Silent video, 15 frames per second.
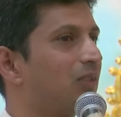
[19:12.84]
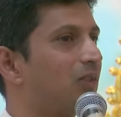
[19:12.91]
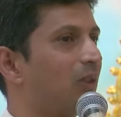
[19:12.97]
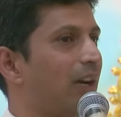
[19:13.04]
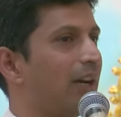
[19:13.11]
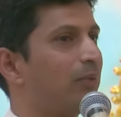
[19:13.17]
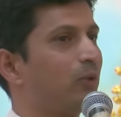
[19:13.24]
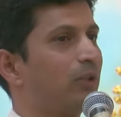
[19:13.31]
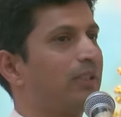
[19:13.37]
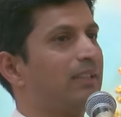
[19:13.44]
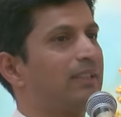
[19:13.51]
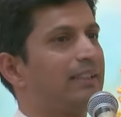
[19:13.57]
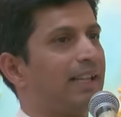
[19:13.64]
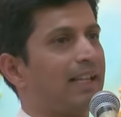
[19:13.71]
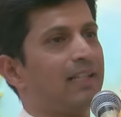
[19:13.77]
So I
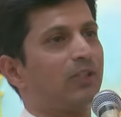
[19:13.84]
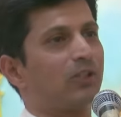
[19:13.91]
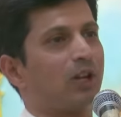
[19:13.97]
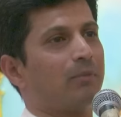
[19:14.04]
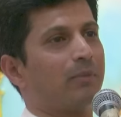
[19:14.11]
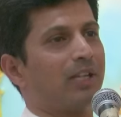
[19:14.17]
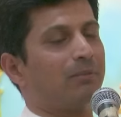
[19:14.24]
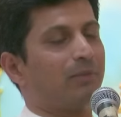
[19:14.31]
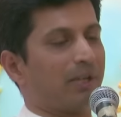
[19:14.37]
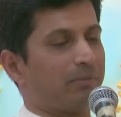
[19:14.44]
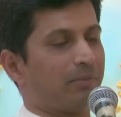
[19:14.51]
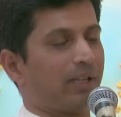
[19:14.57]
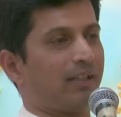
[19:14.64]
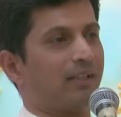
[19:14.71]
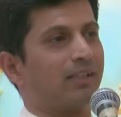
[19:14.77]
would tell Swami in
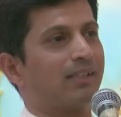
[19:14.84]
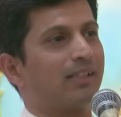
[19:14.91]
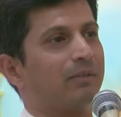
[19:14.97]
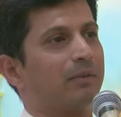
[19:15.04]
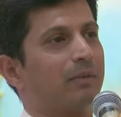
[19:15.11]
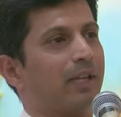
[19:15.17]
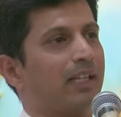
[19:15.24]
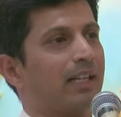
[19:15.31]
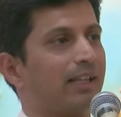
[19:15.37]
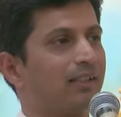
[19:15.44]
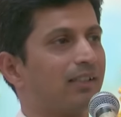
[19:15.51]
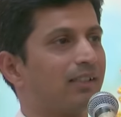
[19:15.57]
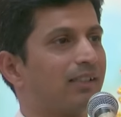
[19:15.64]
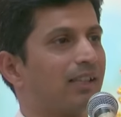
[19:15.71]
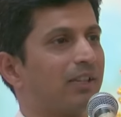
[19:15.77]
my prayers, in my
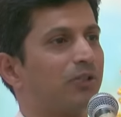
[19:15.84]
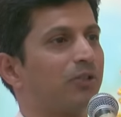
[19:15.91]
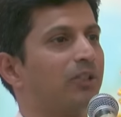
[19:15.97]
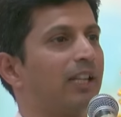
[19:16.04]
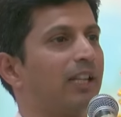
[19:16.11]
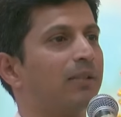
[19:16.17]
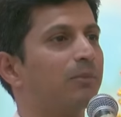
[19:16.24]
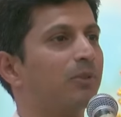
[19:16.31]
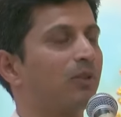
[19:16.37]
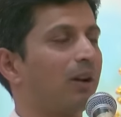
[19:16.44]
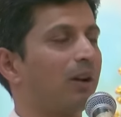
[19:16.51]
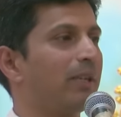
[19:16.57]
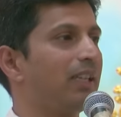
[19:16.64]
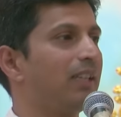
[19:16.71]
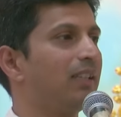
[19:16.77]
letters, I used to tell him,
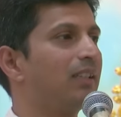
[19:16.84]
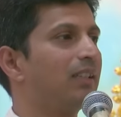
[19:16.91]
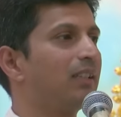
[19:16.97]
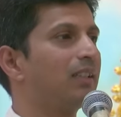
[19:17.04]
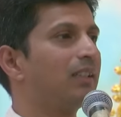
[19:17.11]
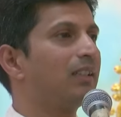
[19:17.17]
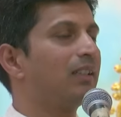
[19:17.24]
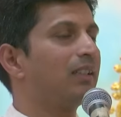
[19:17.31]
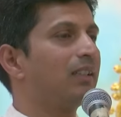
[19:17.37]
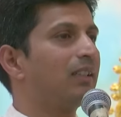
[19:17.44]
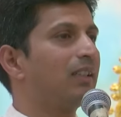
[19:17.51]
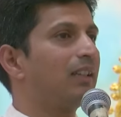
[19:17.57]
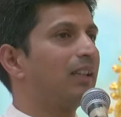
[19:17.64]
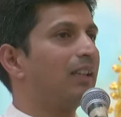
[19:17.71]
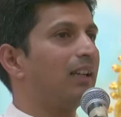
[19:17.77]
Swami,
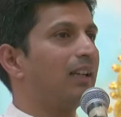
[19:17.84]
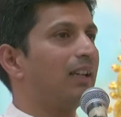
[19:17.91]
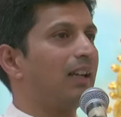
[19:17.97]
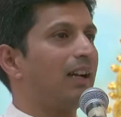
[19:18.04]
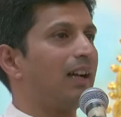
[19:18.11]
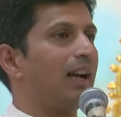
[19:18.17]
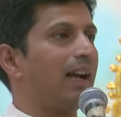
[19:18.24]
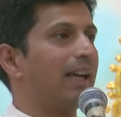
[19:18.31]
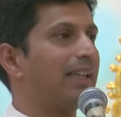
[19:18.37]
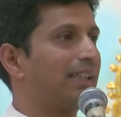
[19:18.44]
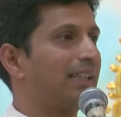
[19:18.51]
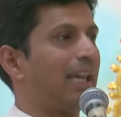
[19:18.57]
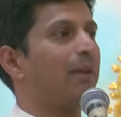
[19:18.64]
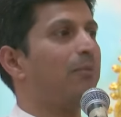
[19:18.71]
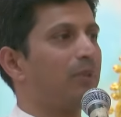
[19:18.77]

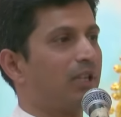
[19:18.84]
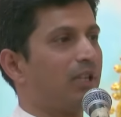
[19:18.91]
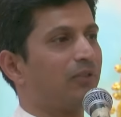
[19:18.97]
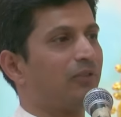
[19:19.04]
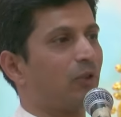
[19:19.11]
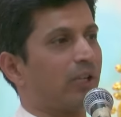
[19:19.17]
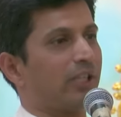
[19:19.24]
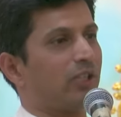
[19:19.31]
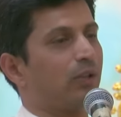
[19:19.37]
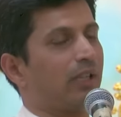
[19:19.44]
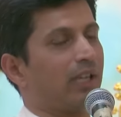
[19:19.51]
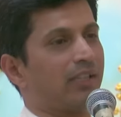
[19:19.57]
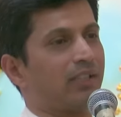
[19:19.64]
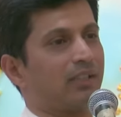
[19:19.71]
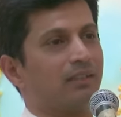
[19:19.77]
I came here for
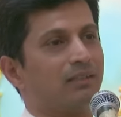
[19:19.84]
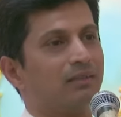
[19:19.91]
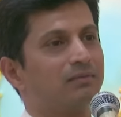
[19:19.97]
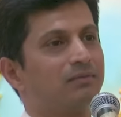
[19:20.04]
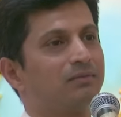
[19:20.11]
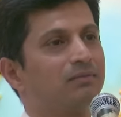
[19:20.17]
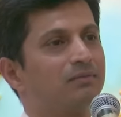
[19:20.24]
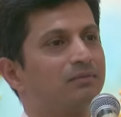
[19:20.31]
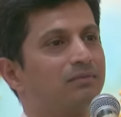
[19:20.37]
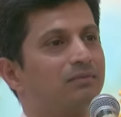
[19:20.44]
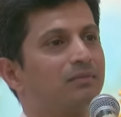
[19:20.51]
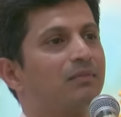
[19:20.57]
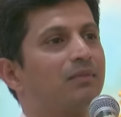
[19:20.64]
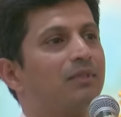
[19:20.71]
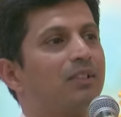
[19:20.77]
education,
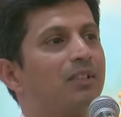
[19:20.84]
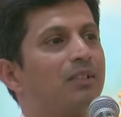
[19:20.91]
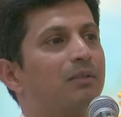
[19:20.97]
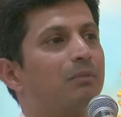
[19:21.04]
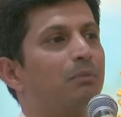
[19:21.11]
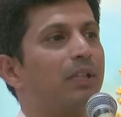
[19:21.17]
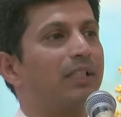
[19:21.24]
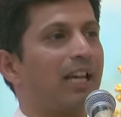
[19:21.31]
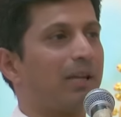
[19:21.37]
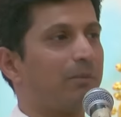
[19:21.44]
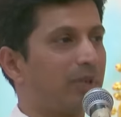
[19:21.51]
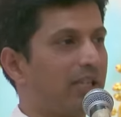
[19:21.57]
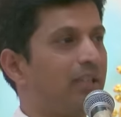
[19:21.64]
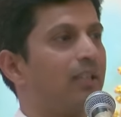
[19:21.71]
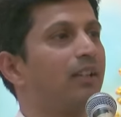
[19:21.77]
but I
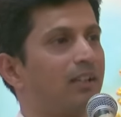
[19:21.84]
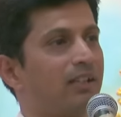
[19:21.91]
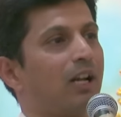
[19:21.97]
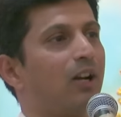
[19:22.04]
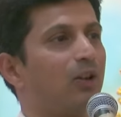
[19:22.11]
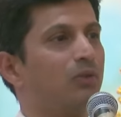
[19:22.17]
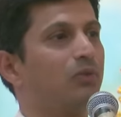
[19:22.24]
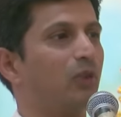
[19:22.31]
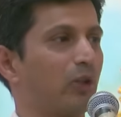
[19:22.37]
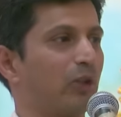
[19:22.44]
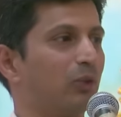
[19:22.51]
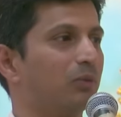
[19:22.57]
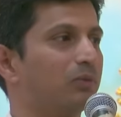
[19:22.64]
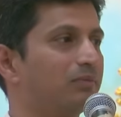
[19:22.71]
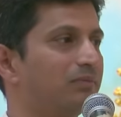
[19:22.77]
am here now for
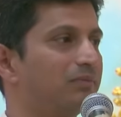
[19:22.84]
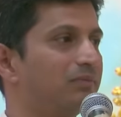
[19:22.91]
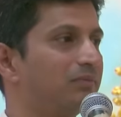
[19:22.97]
you.